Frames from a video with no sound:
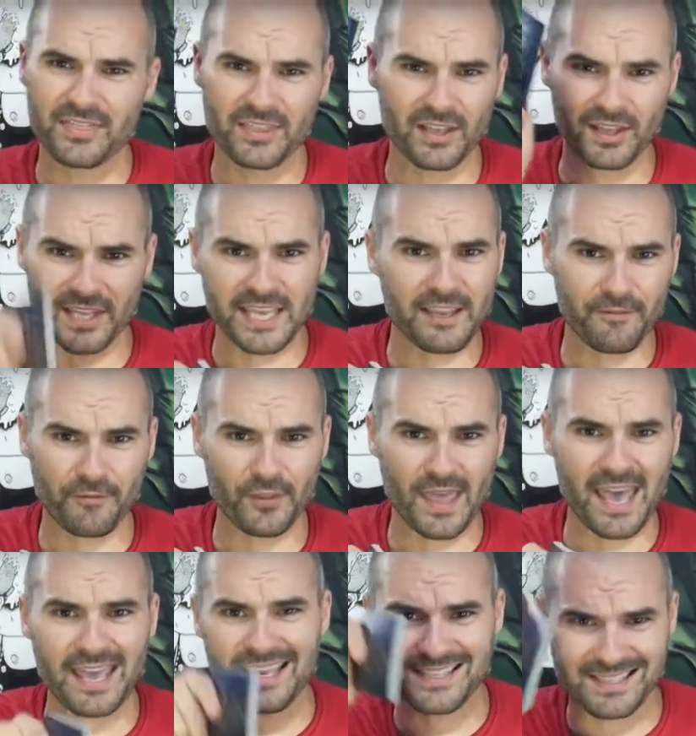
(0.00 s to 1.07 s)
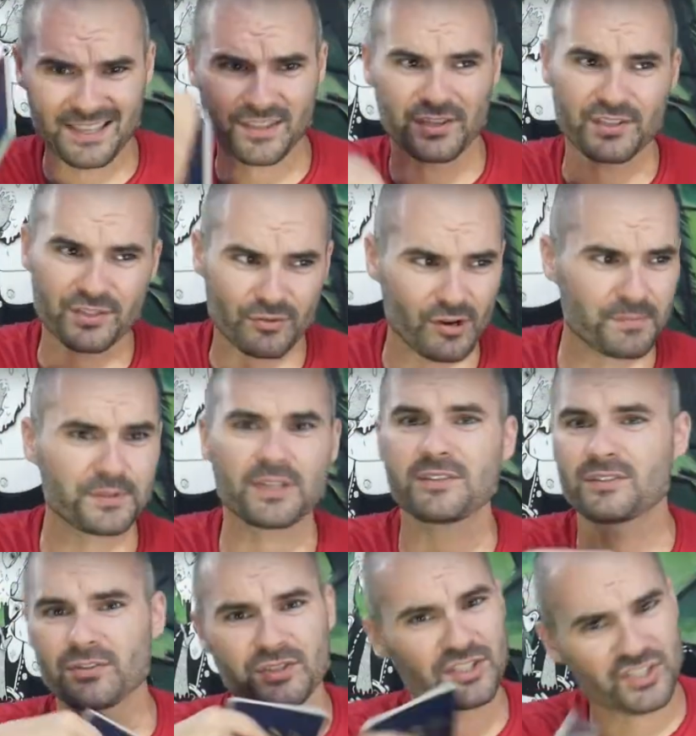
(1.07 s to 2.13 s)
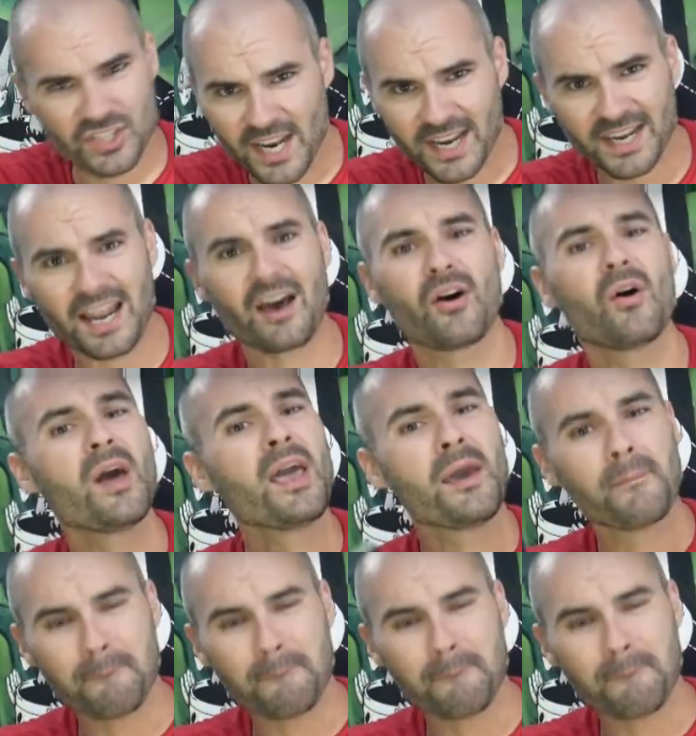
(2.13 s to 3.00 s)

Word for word: The link for that is in the description, so just check it out.